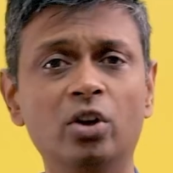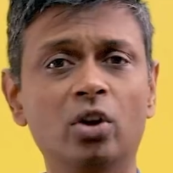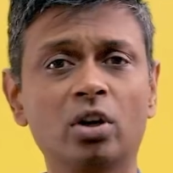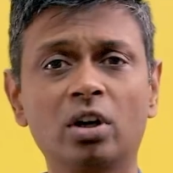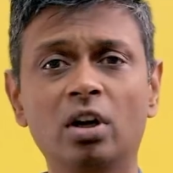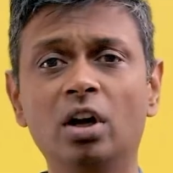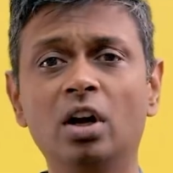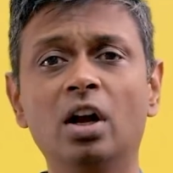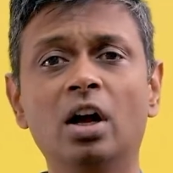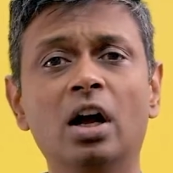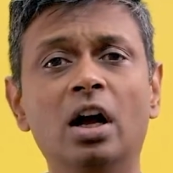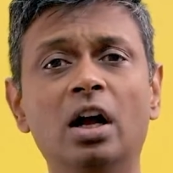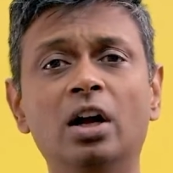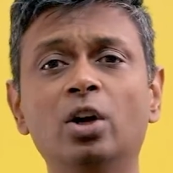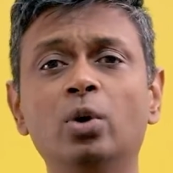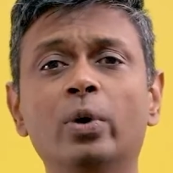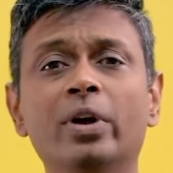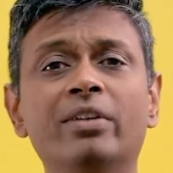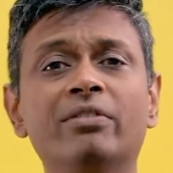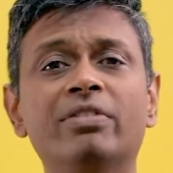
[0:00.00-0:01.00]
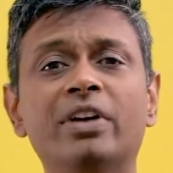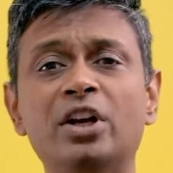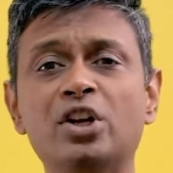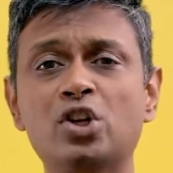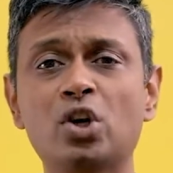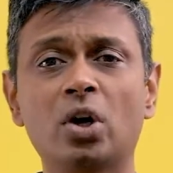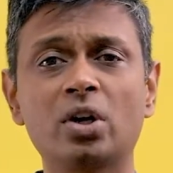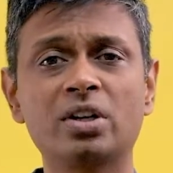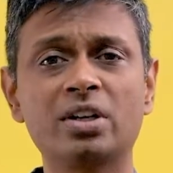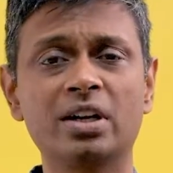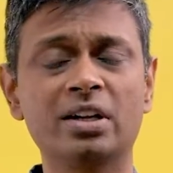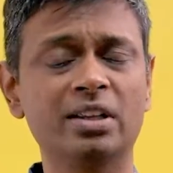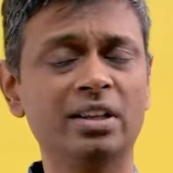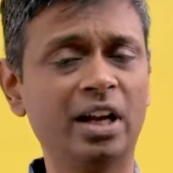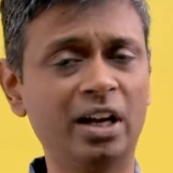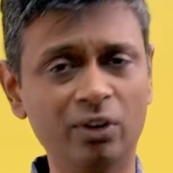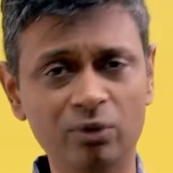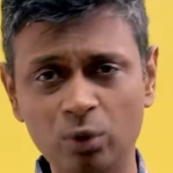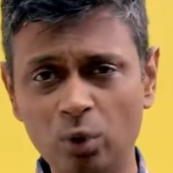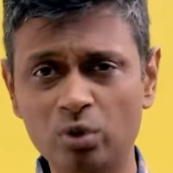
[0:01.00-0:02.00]
or knowing 5 shortcuts.
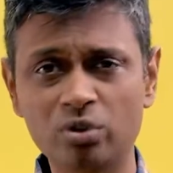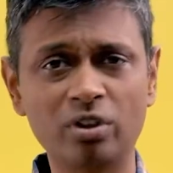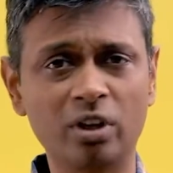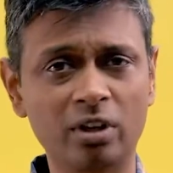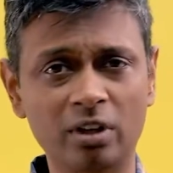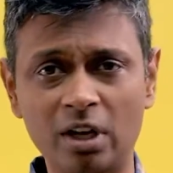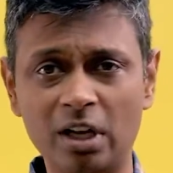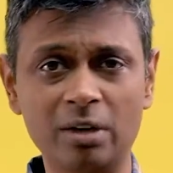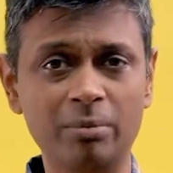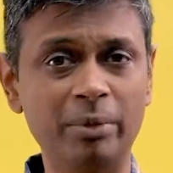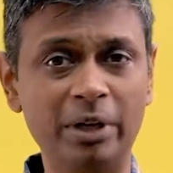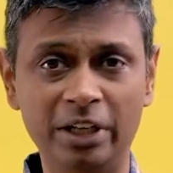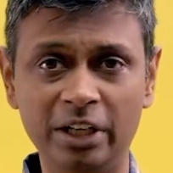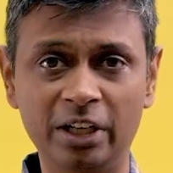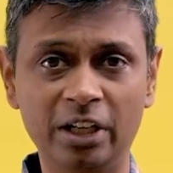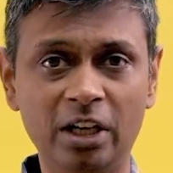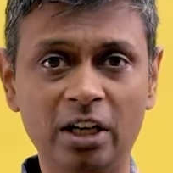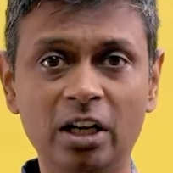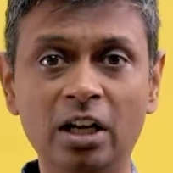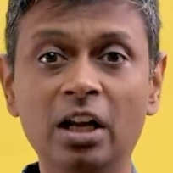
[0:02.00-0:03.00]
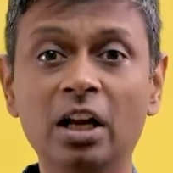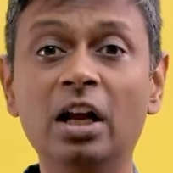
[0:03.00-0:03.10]
None of those are material.